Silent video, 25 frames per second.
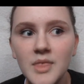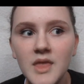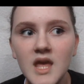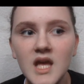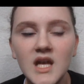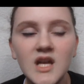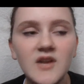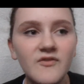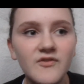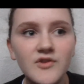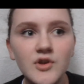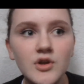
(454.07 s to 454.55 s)

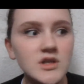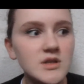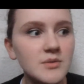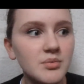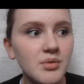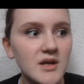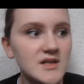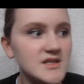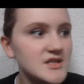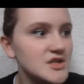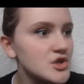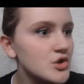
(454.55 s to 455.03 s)
And if you're
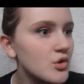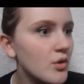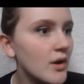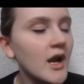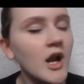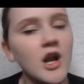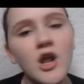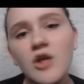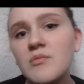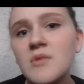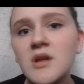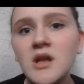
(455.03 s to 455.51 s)
depressed and you're
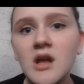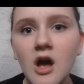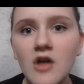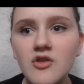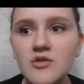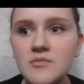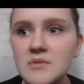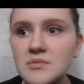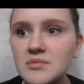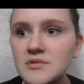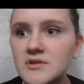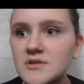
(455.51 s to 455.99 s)
going on making
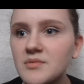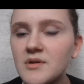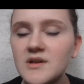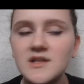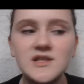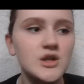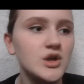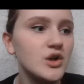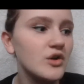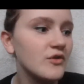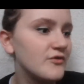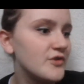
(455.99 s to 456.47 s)
other people
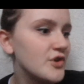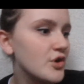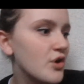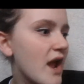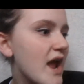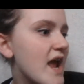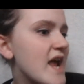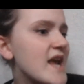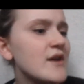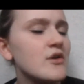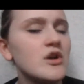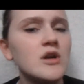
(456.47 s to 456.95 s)
depressed, or if you're
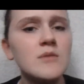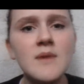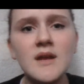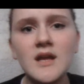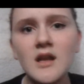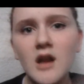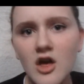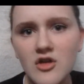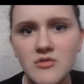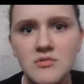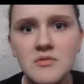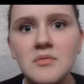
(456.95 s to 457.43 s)
angry
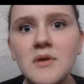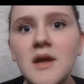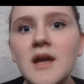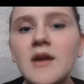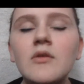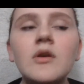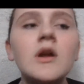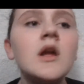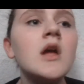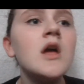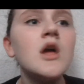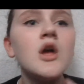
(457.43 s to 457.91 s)
making other people
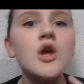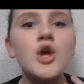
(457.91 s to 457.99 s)
angry,